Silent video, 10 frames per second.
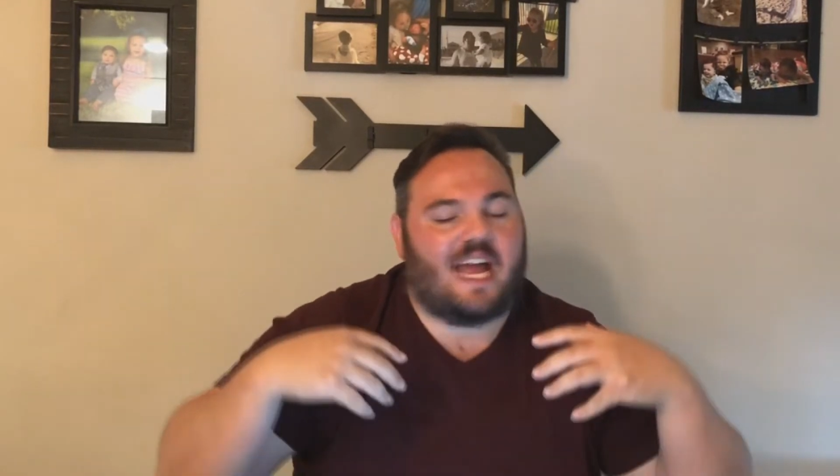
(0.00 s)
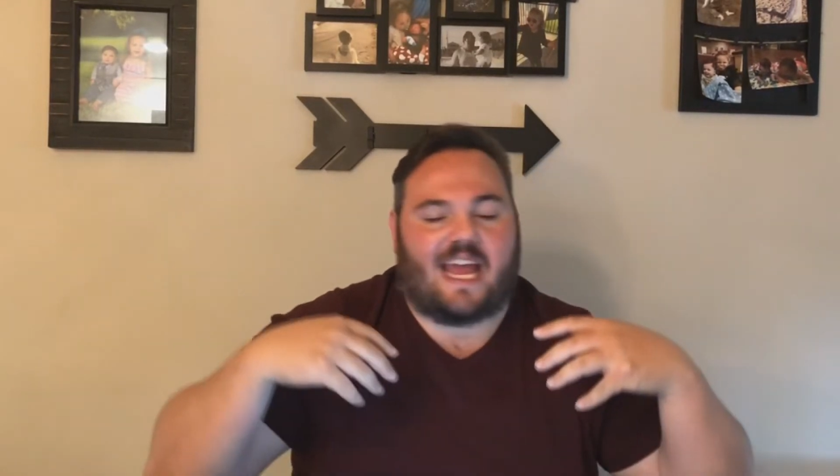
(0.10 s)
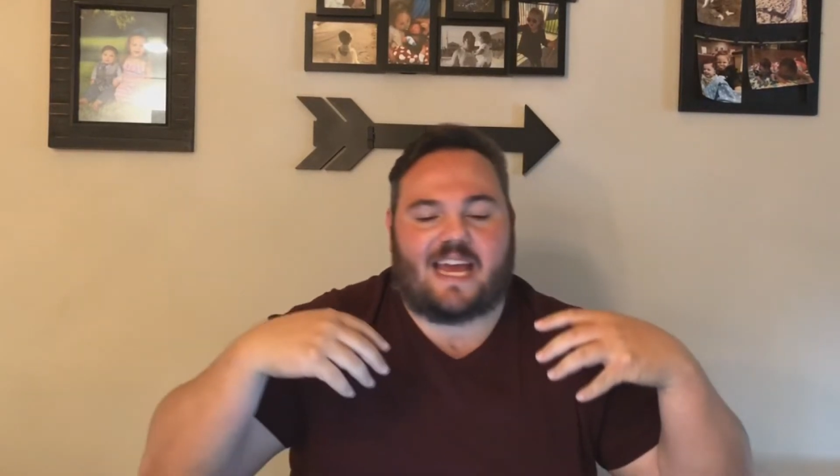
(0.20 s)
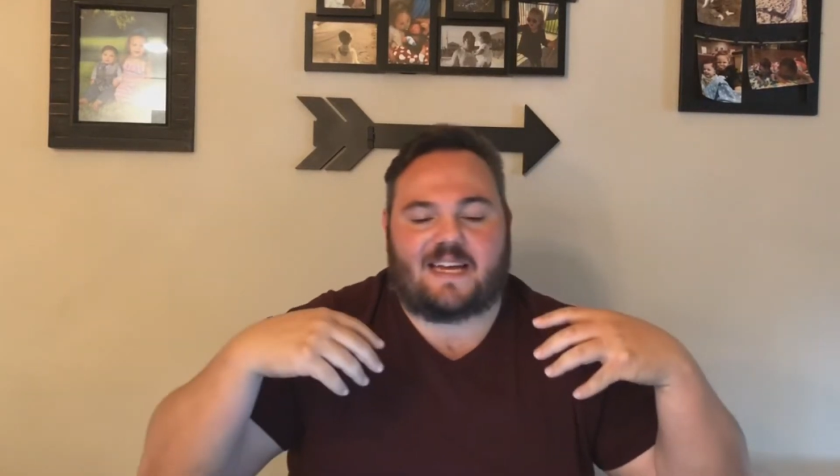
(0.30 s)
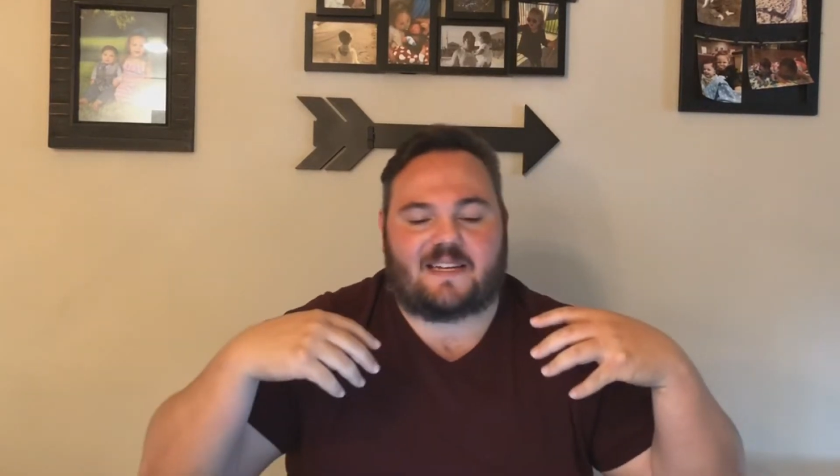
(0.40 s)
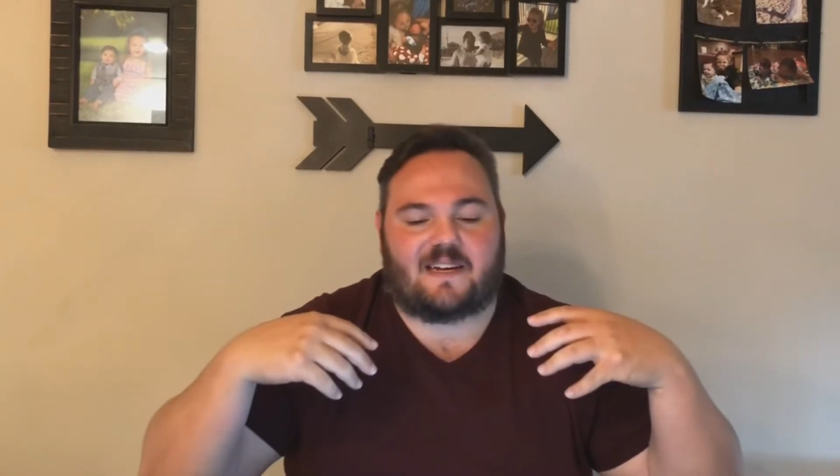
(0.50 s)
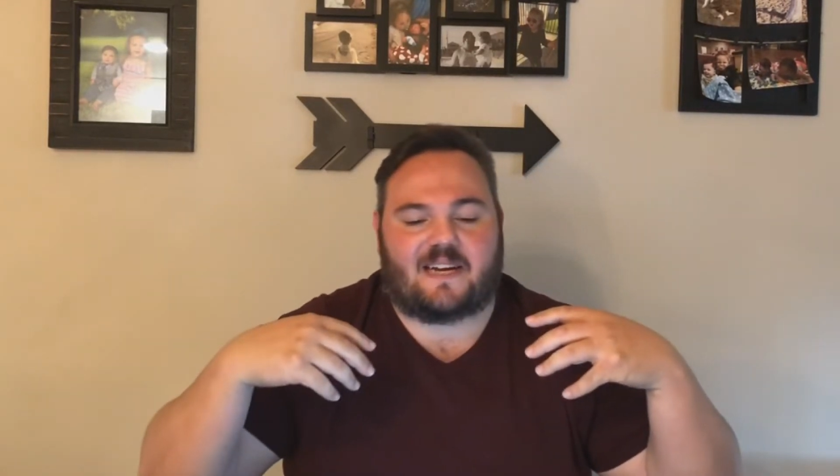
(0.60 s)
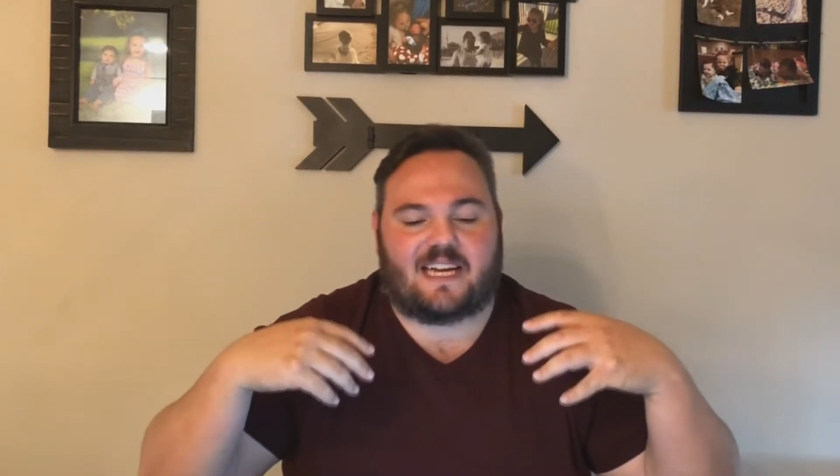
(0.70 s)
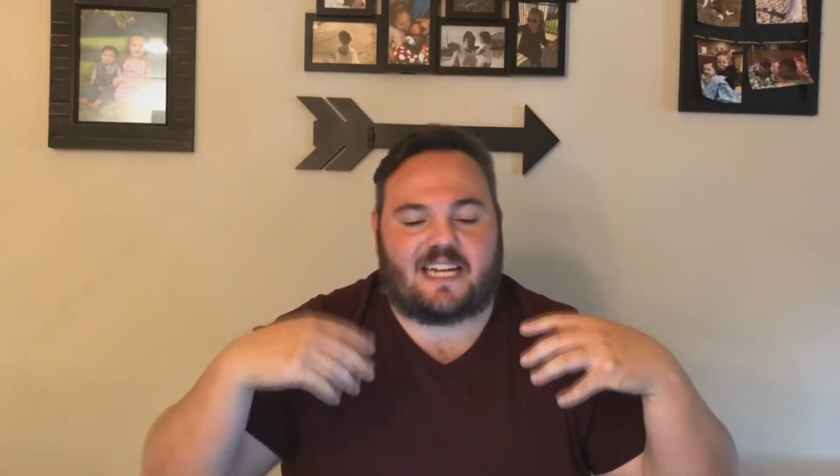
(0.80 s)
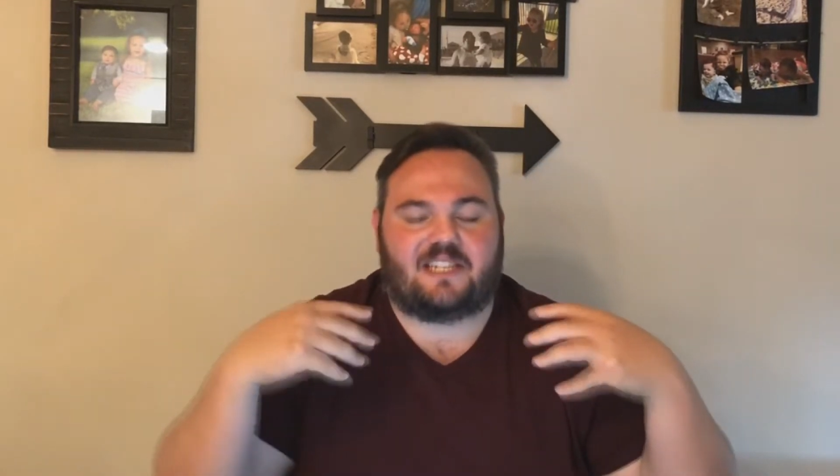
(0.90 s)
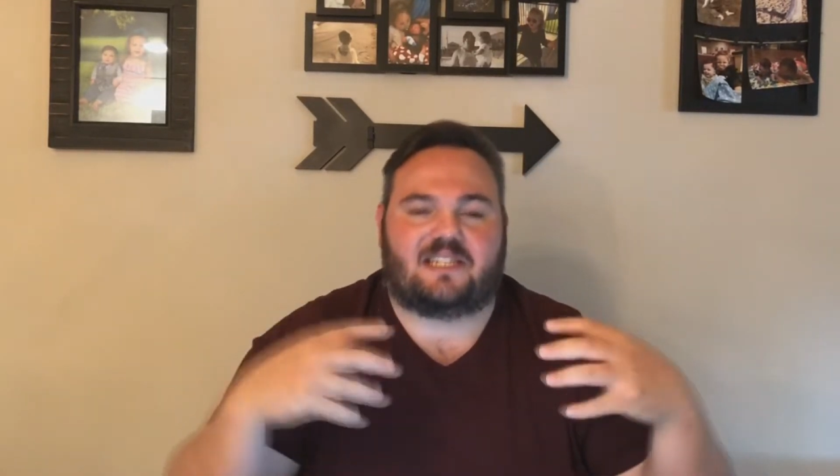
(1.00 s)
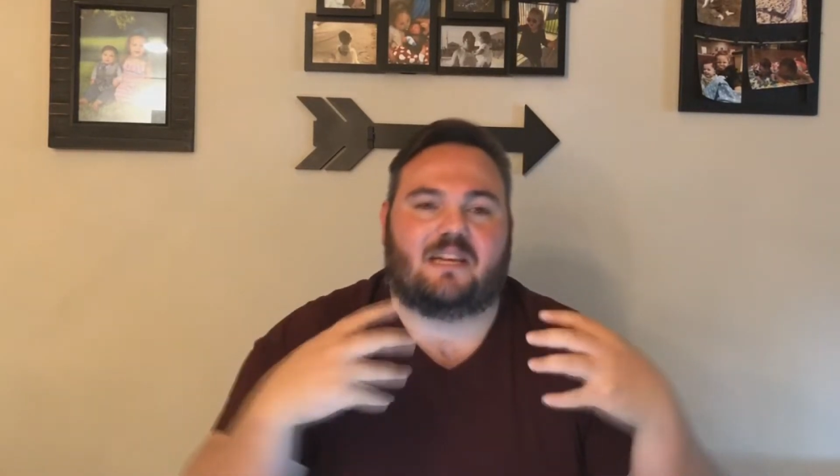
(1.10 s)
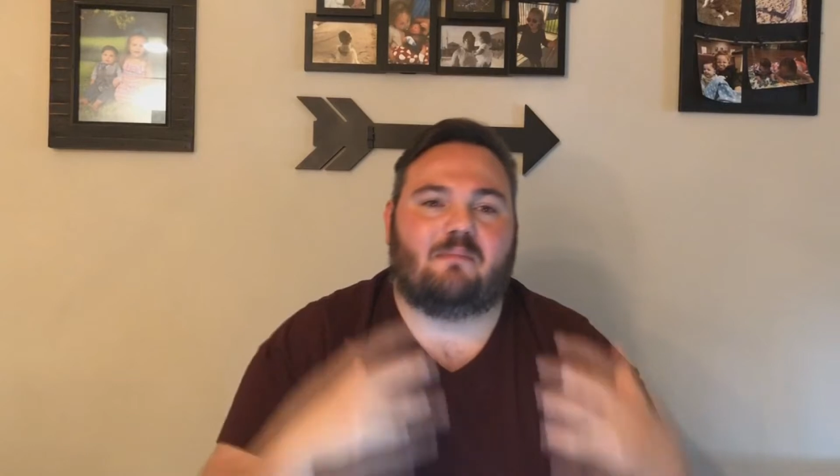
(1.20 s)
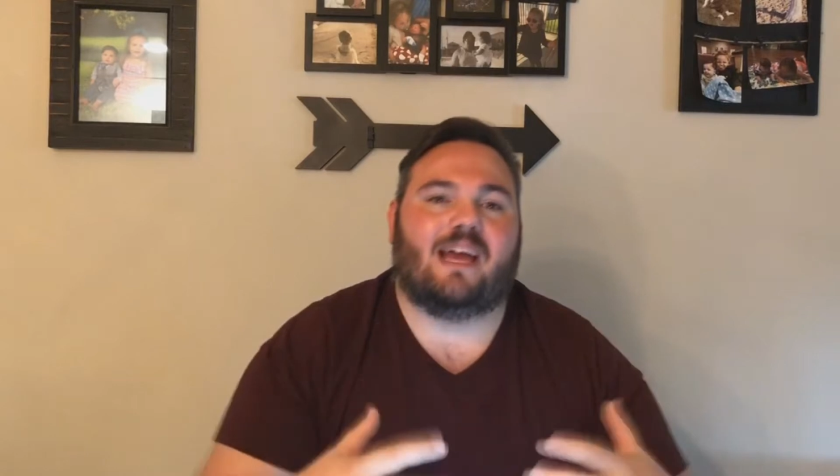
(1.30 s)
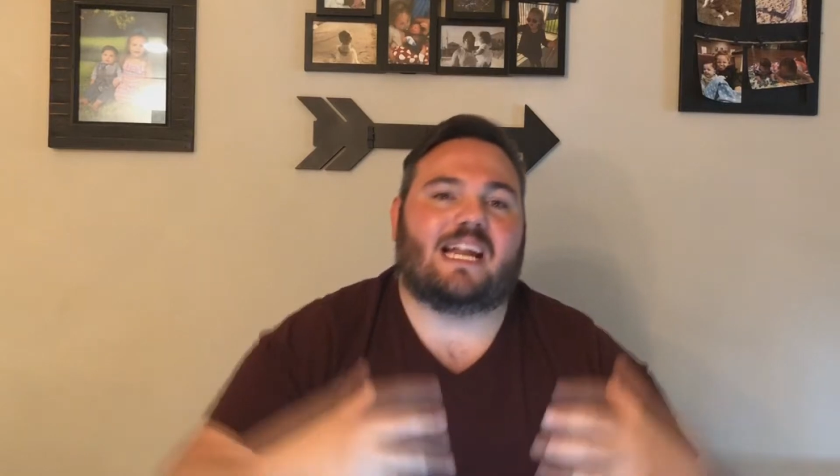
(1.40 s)
and I just
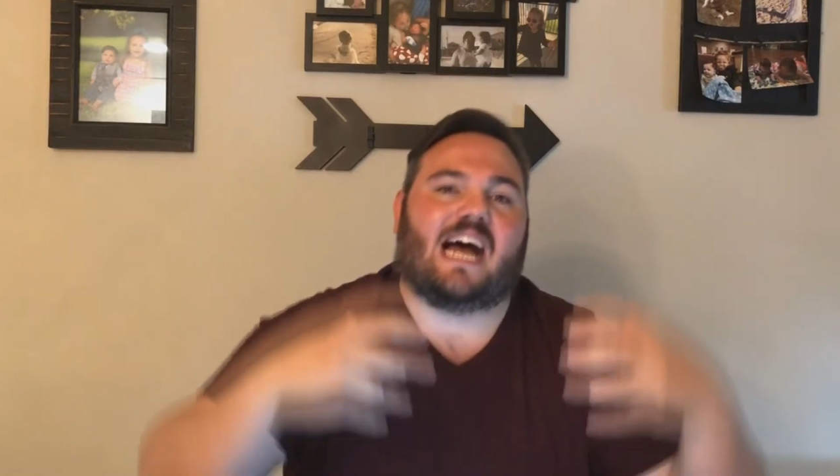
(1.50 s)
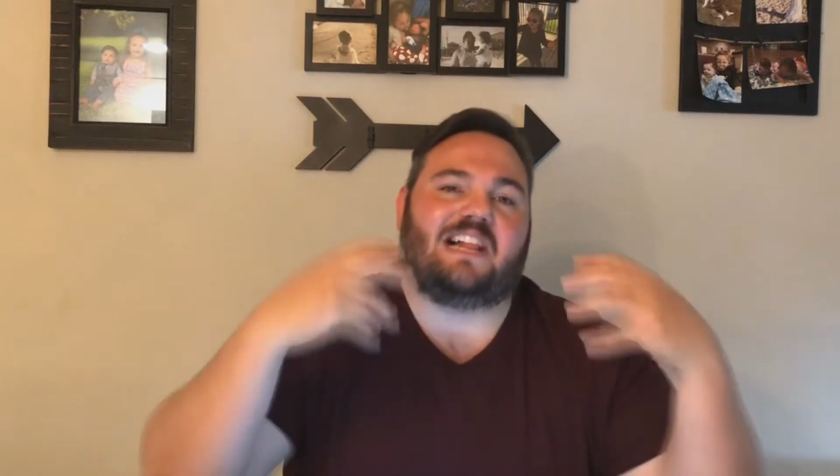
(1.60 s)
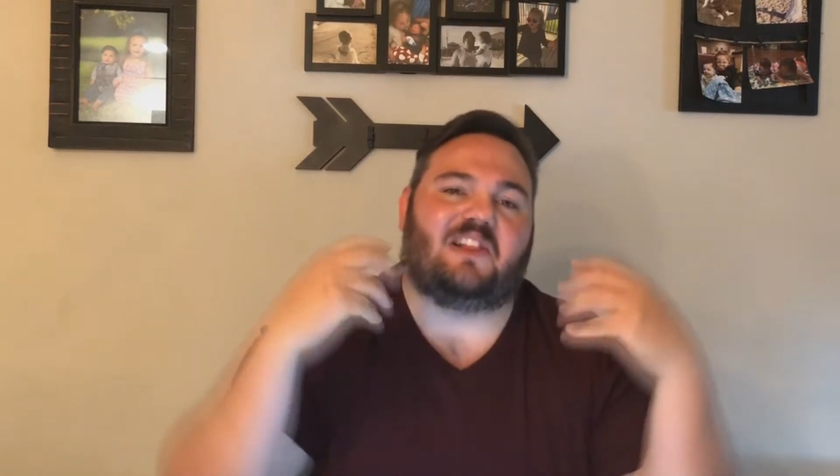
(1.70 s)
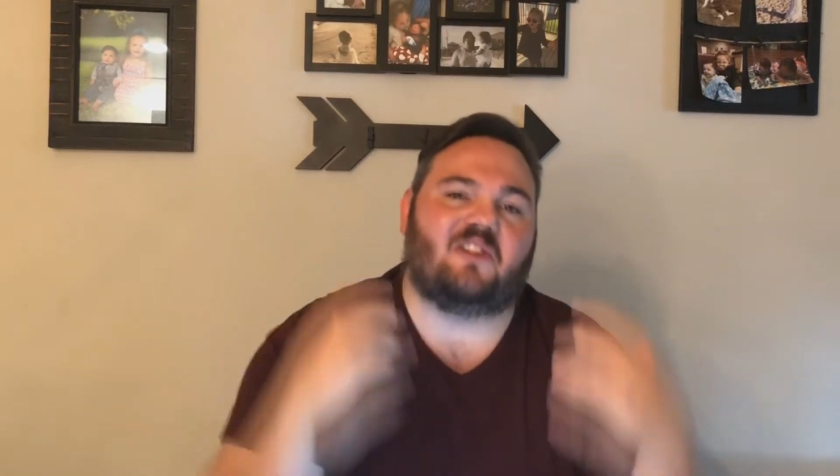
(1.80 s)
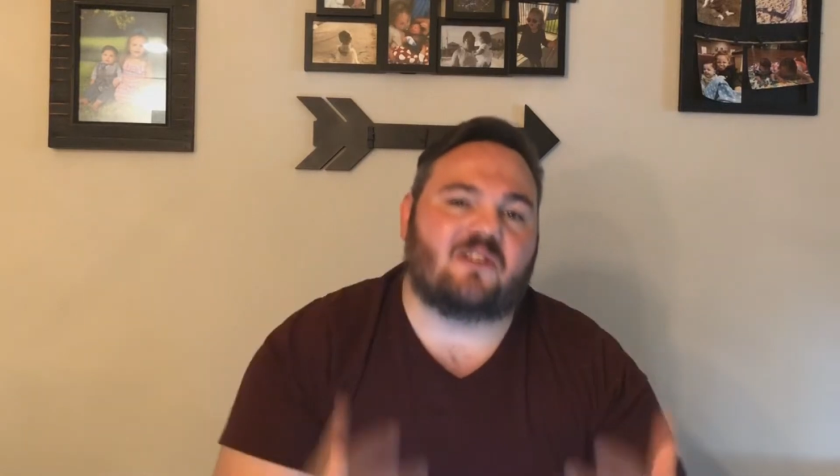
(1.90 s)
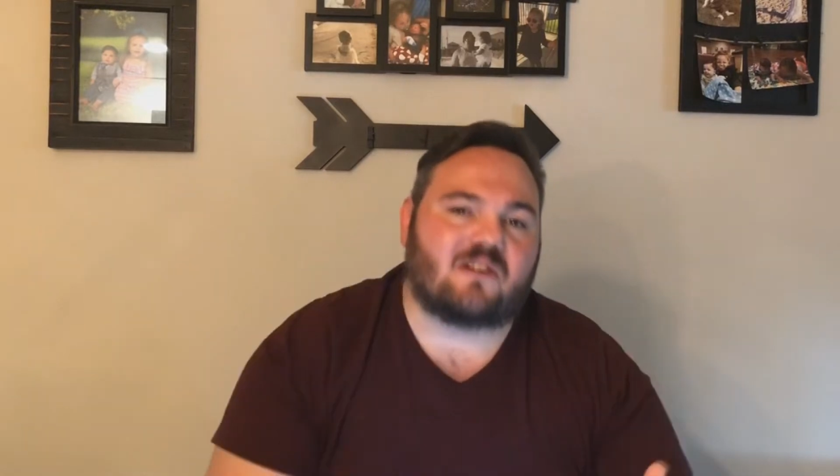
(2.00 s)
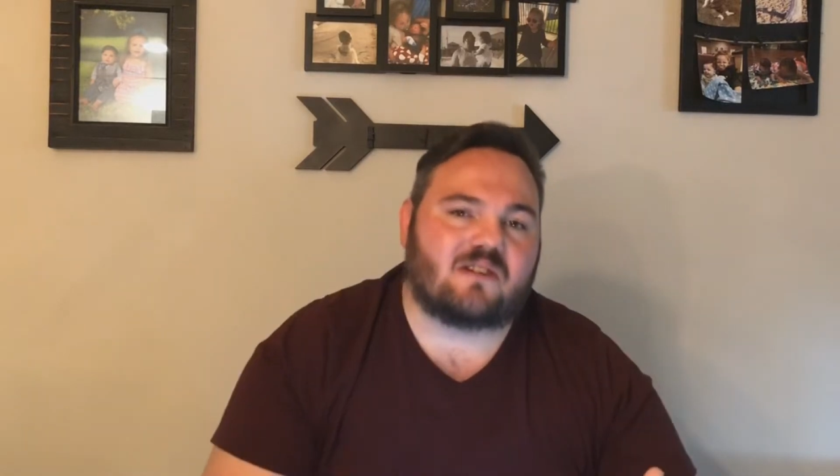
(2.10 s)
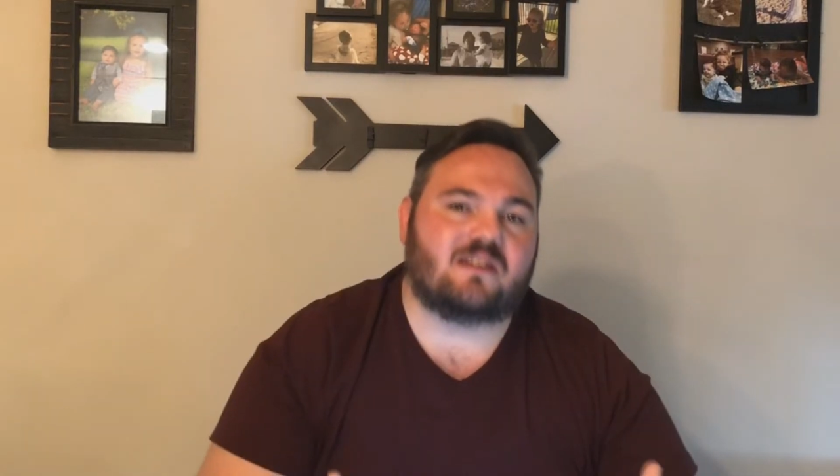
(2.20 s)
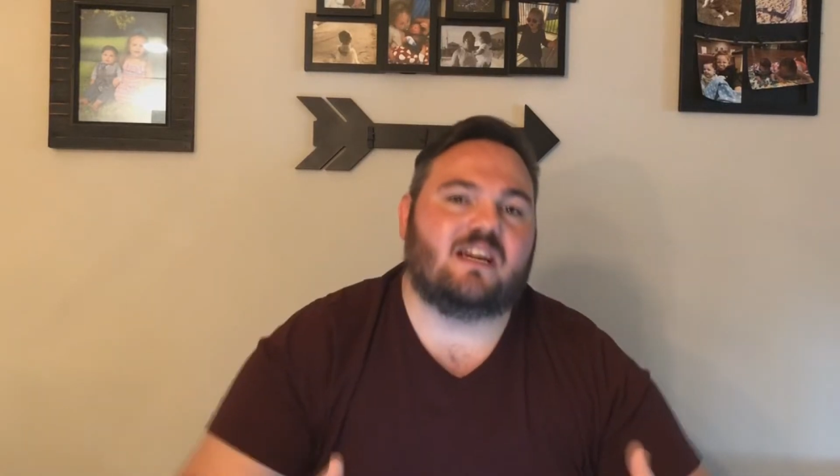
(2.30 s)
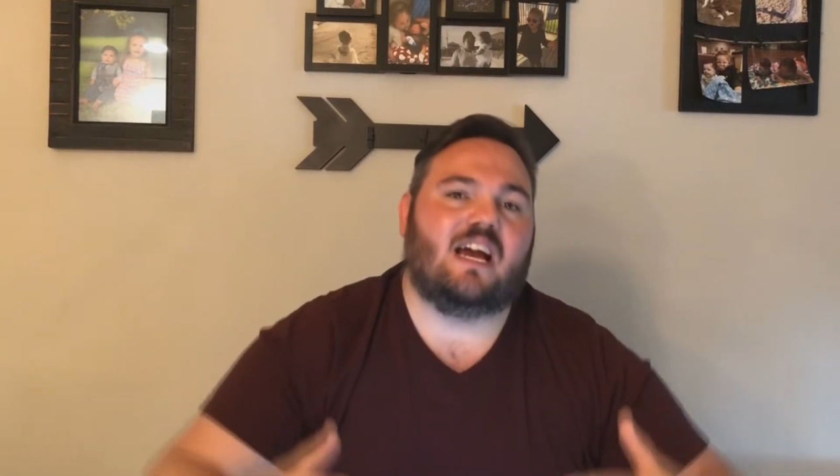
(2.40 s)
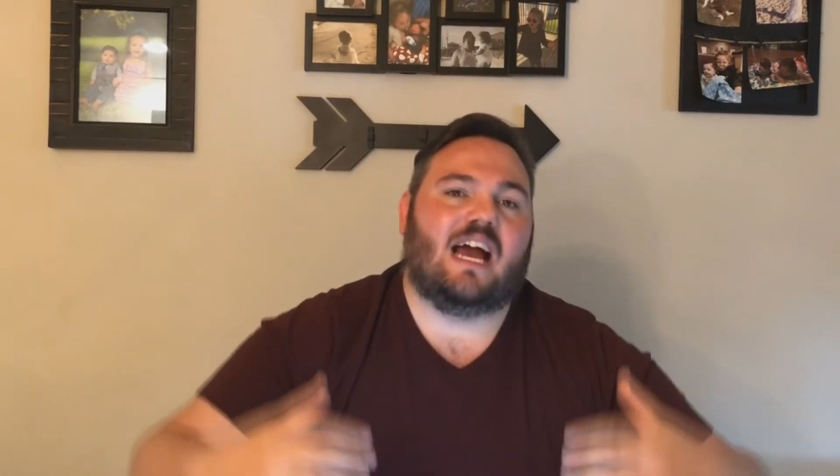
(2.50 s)
said, man, I learned